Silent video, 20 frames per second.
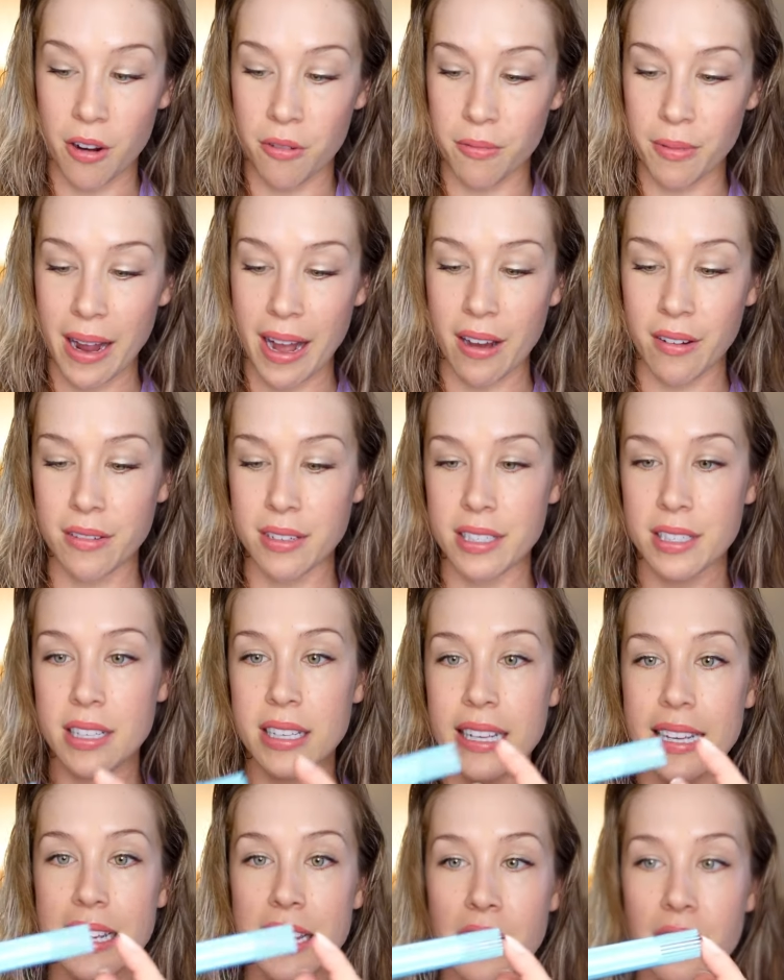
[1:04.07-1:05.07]
around
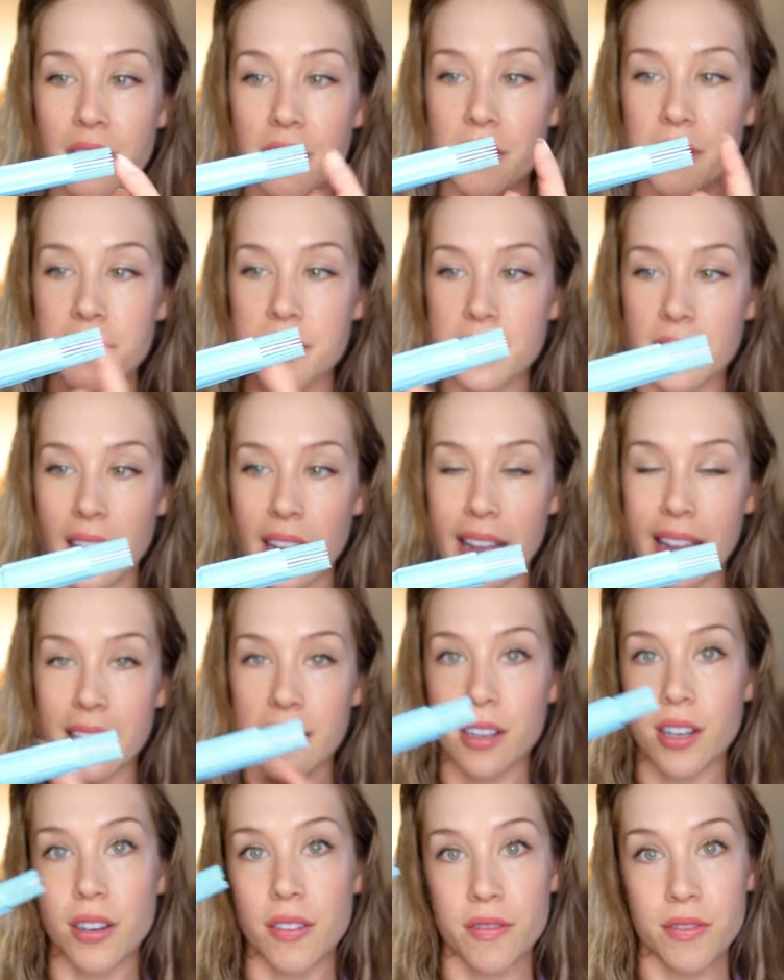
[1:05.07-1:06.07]
either side
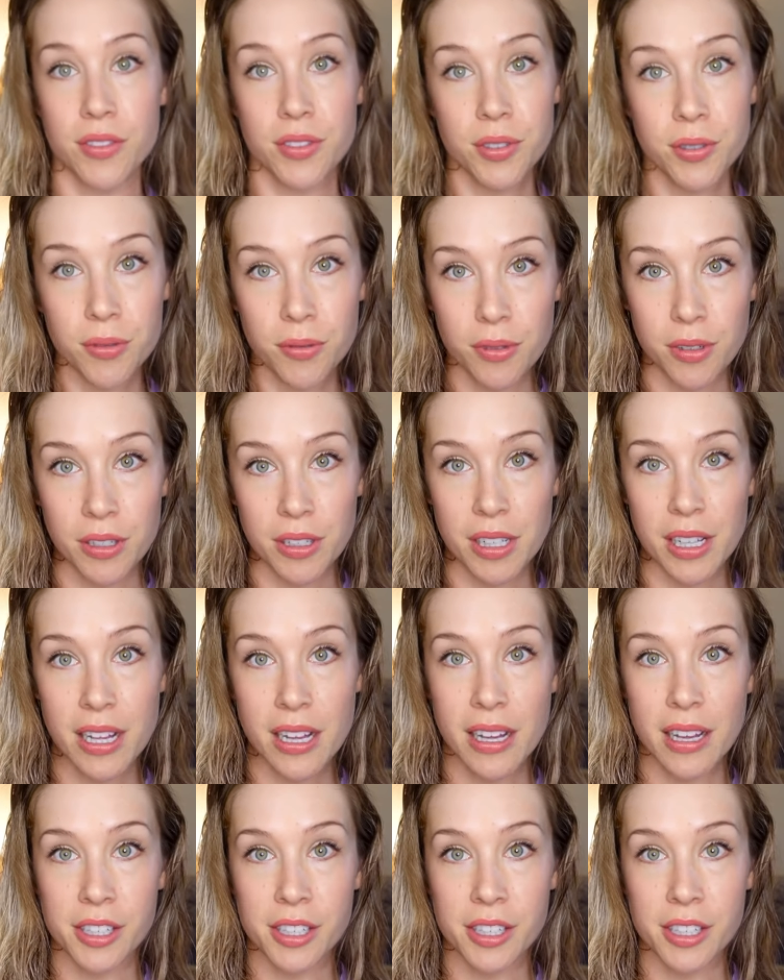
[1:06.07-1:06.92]
of the tool,